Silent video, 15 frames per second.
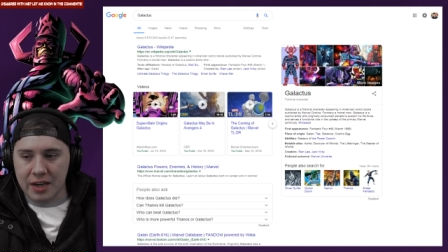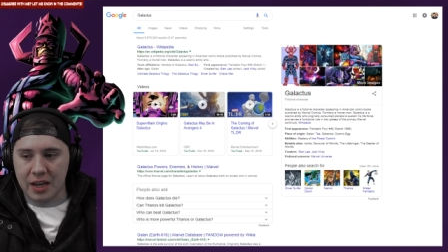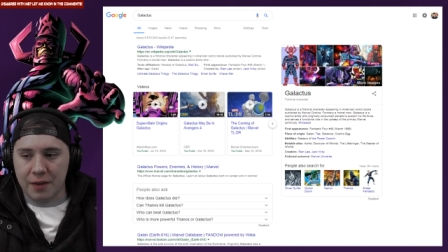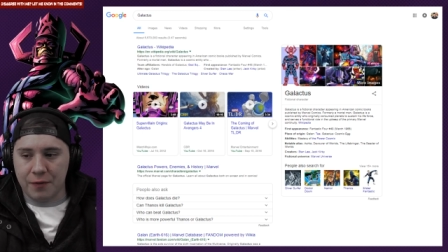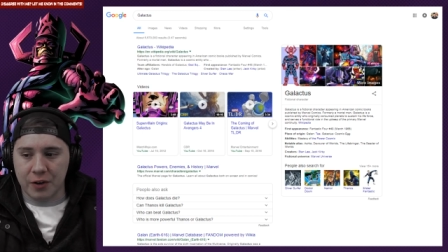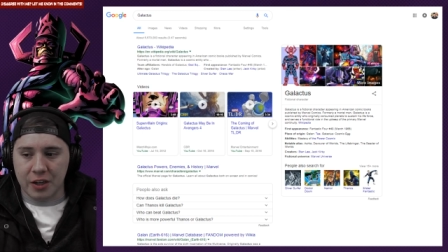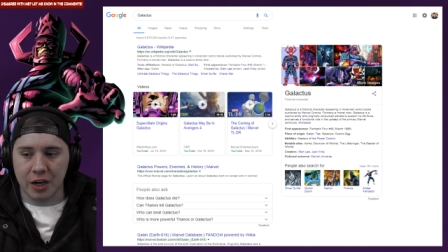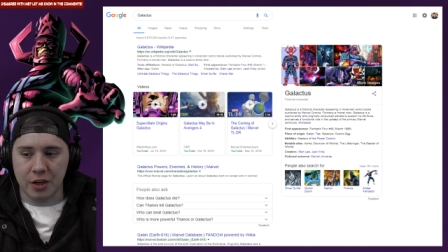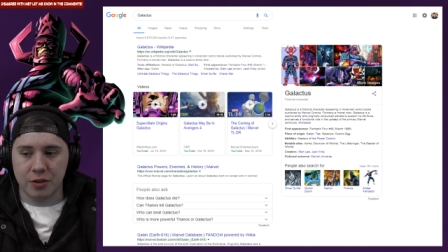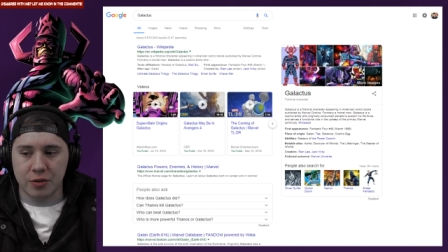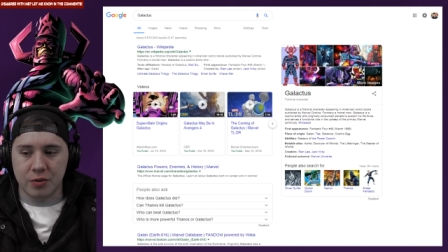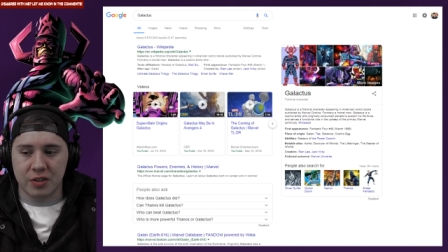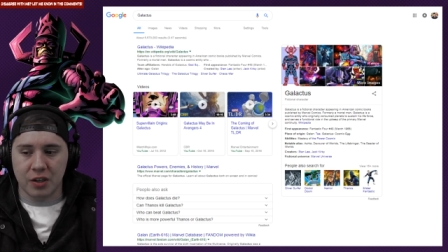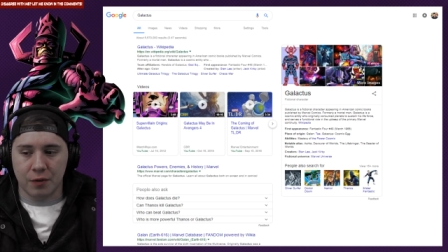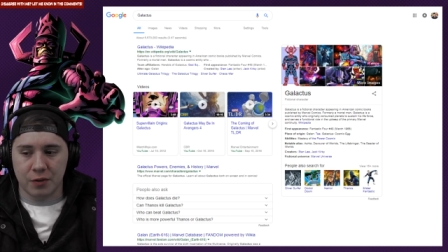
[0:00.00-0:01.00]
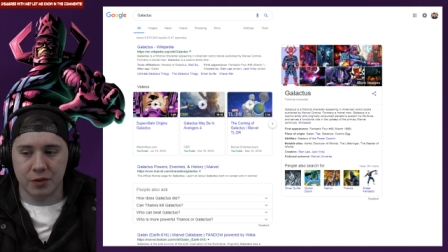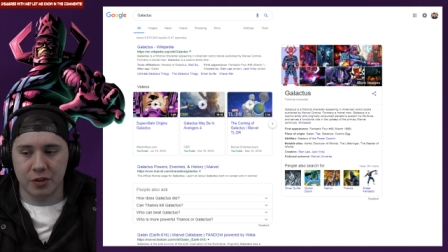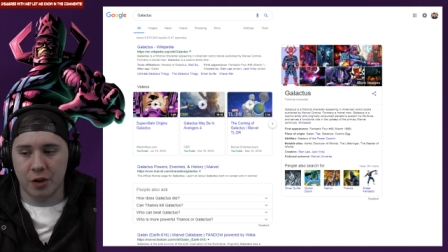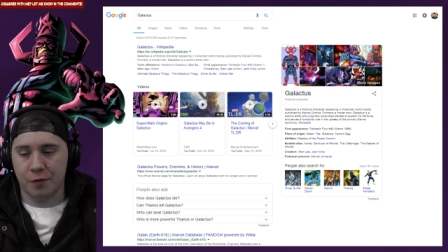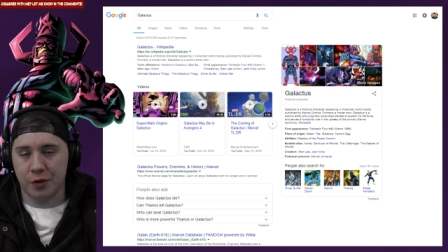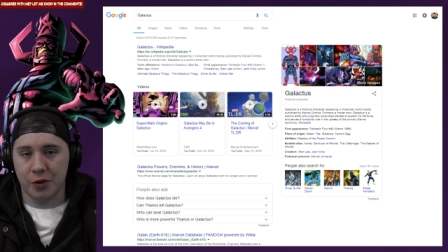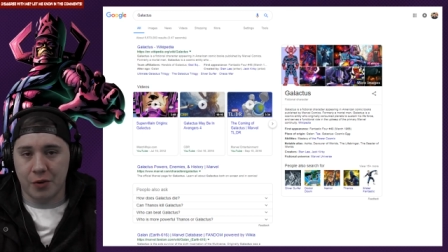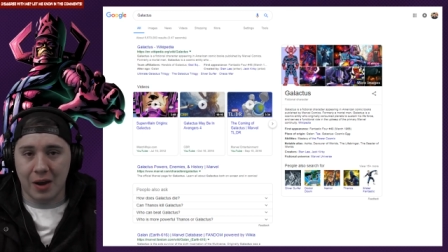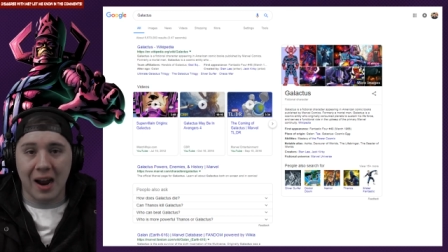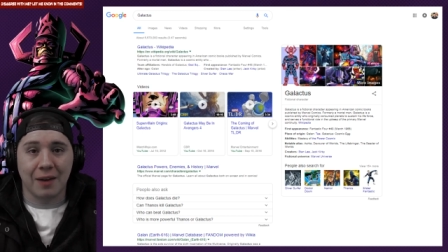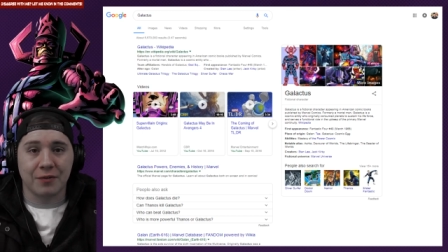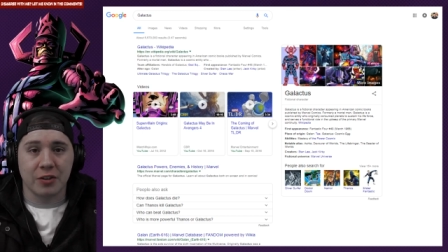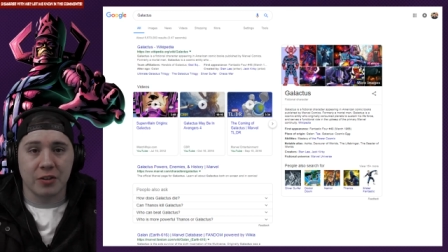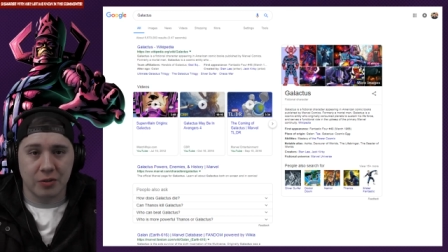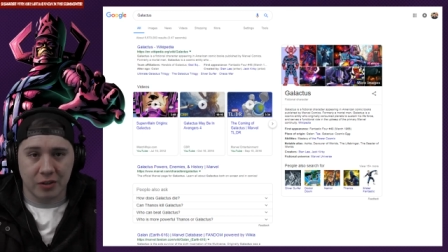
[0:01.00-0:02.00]
And uh, if you're gonna do Silver Surfer,
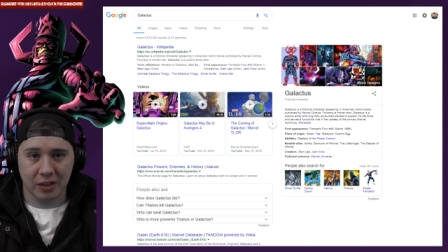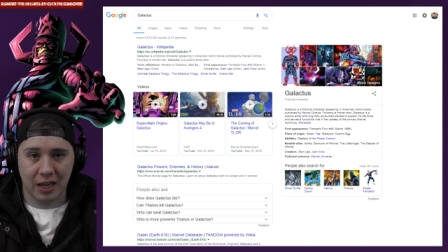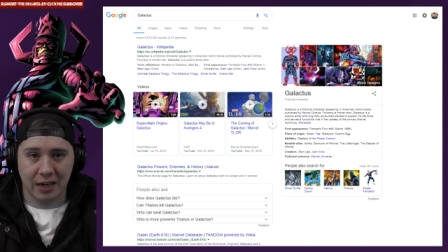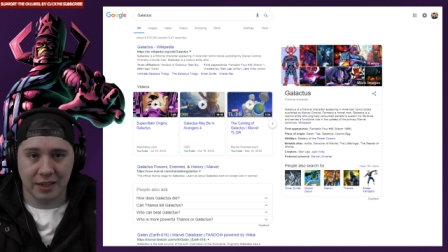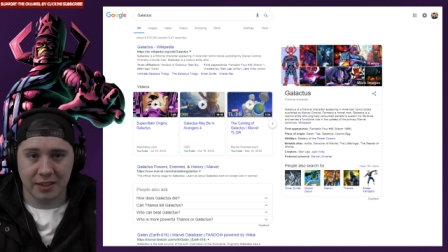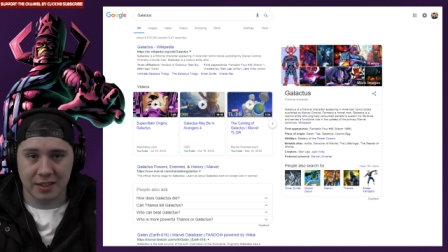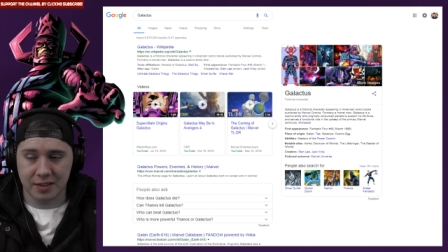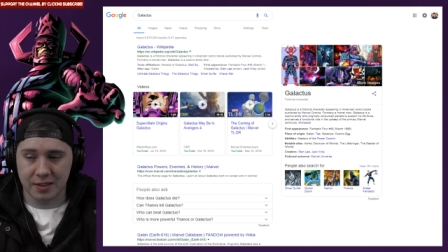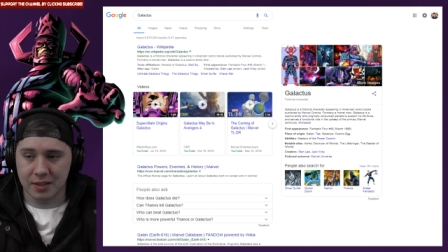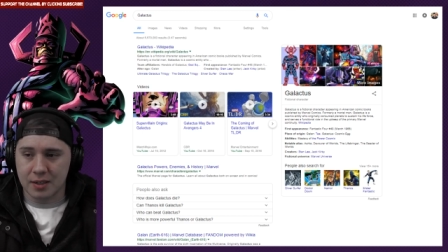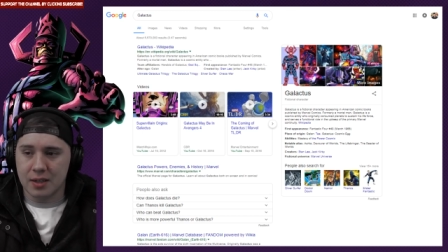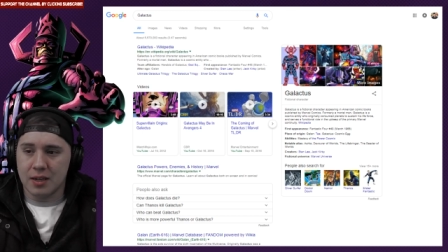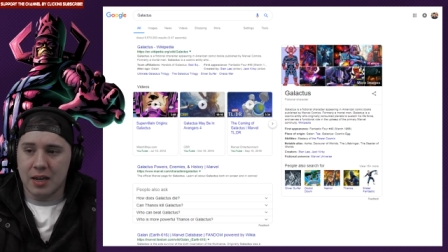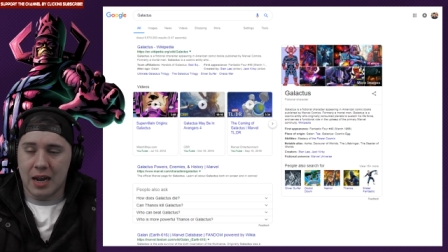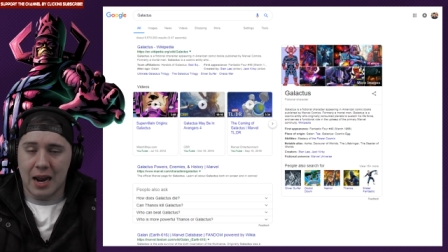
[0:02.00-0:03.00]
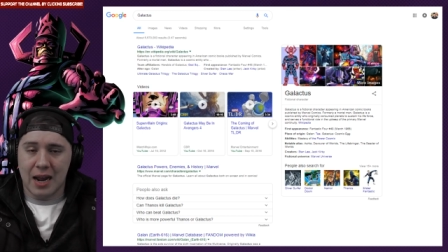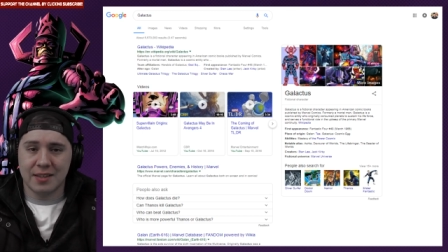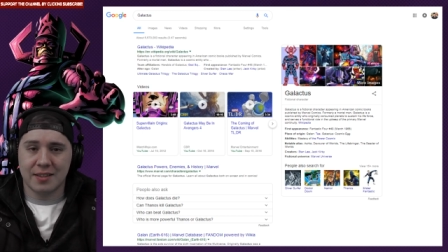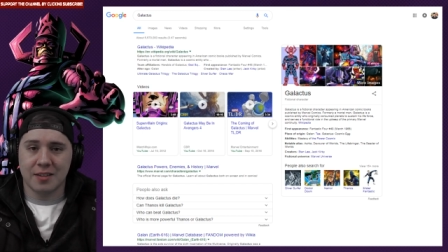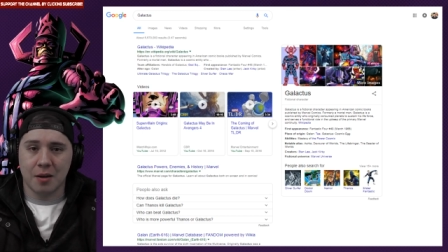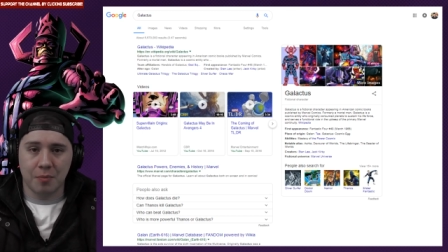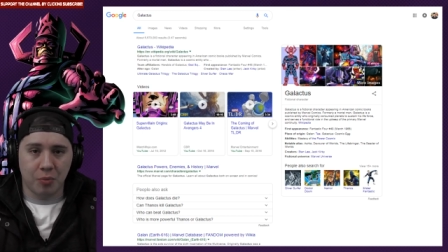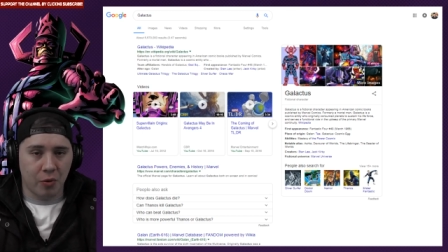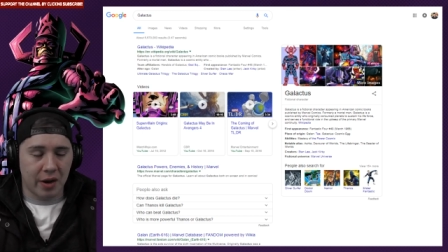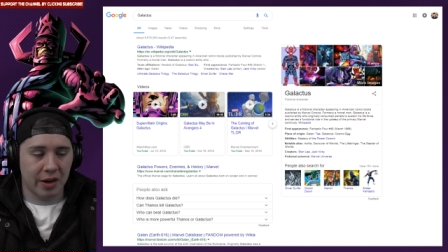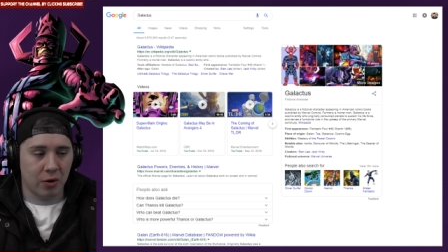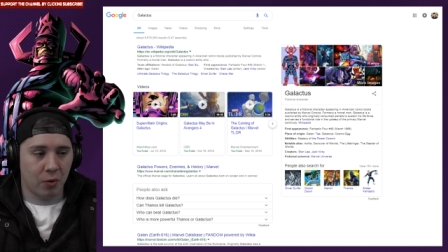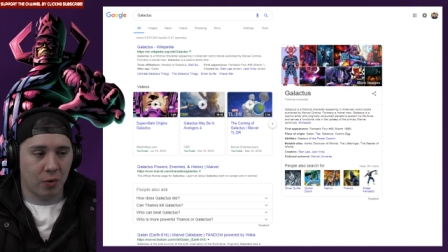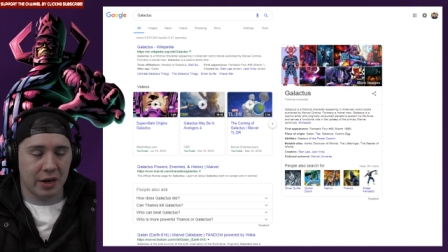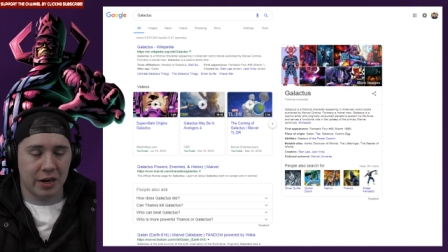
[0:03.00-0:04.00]
you have to do Galactus at some
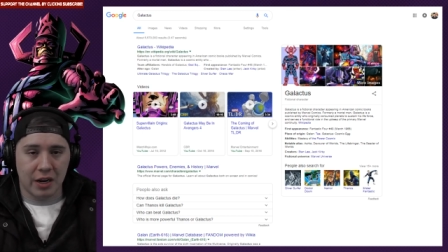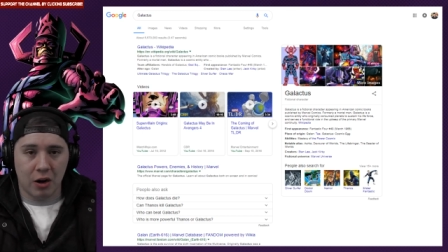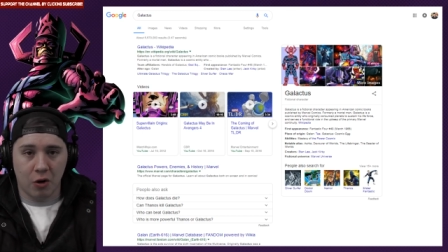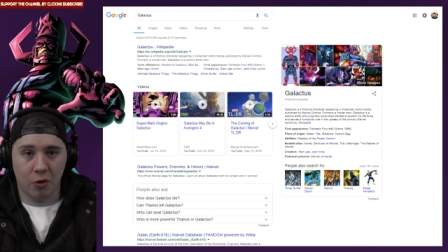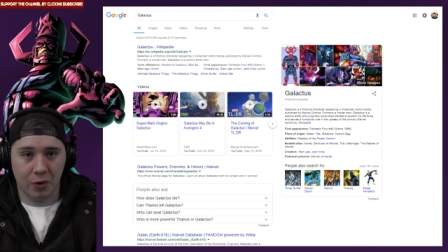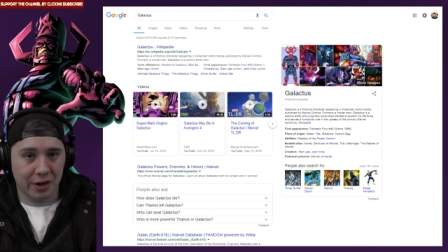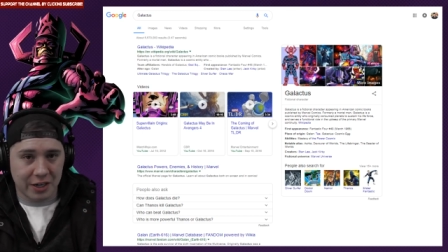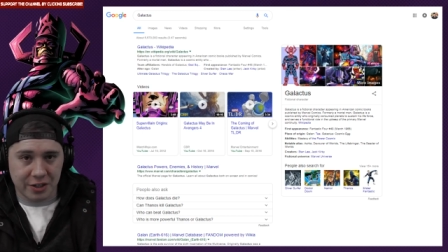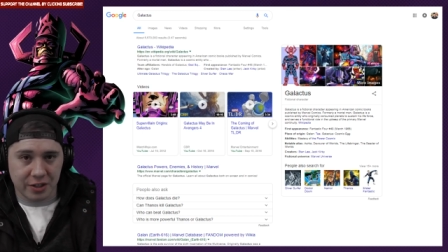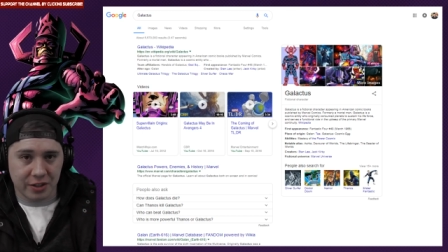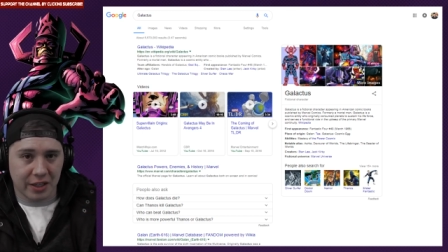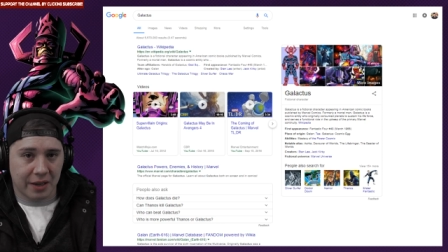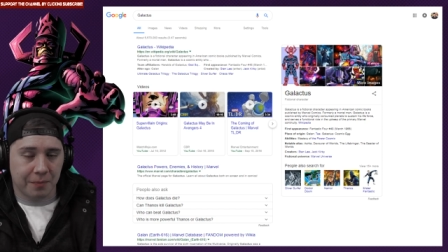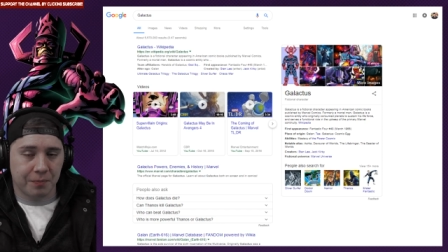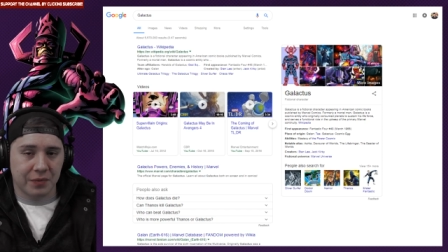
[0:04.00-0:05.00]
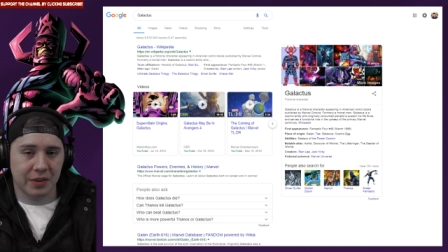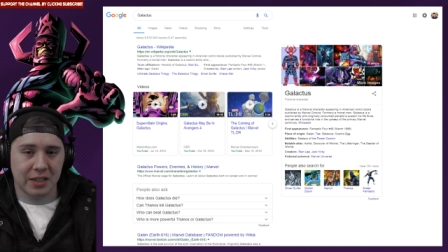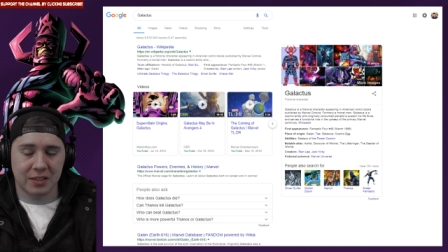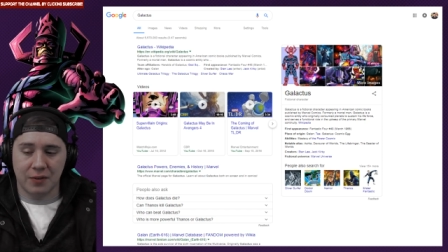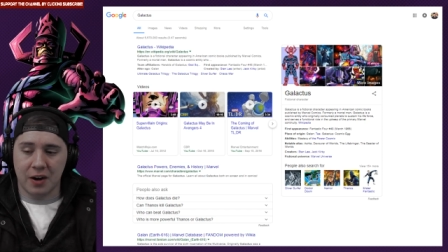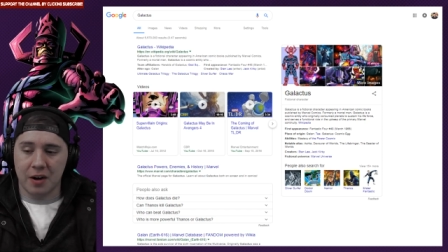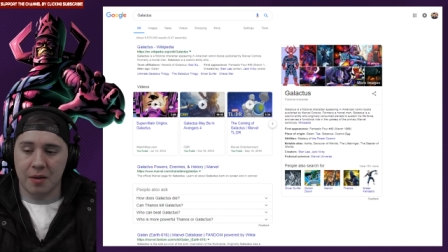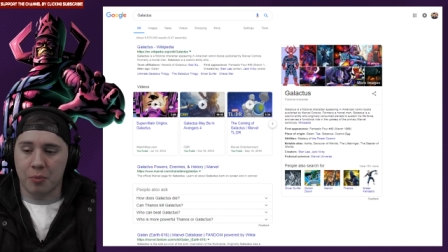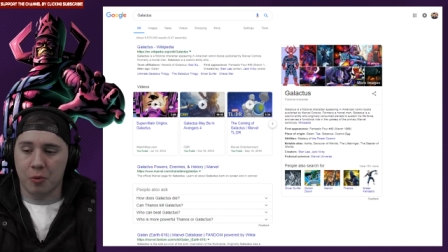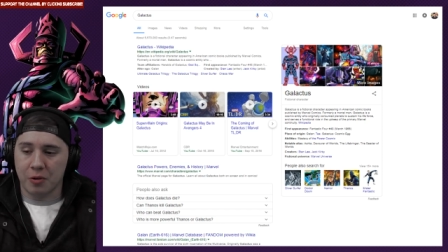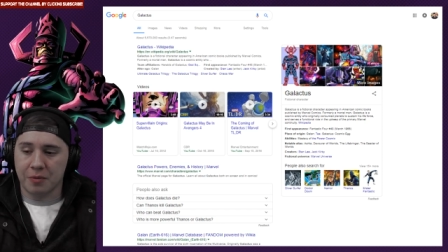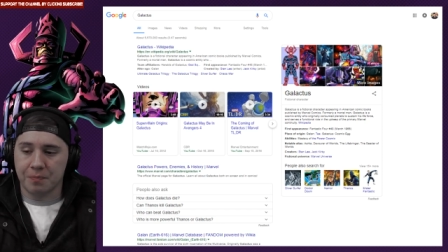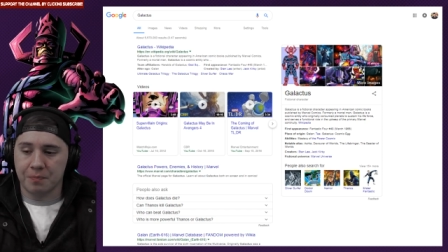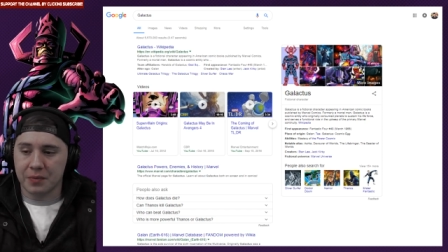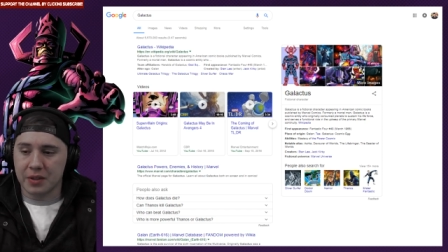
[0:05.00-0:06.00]
point or in or initially. It's
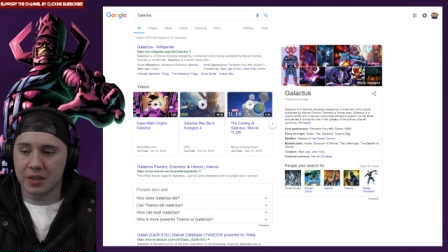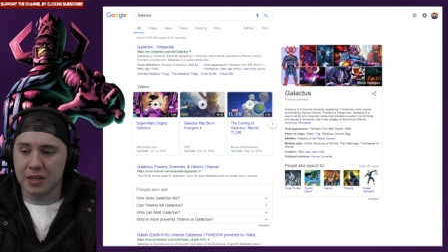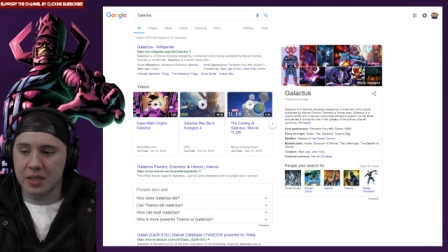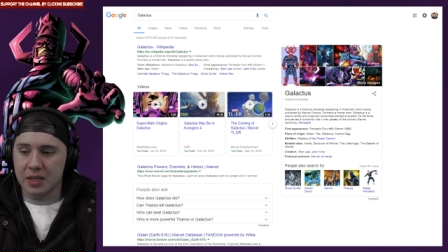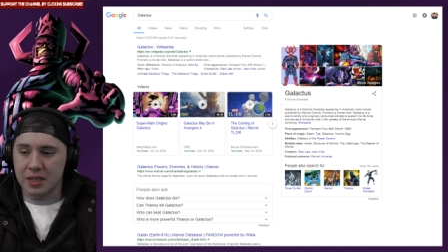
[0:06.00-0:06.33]
very important.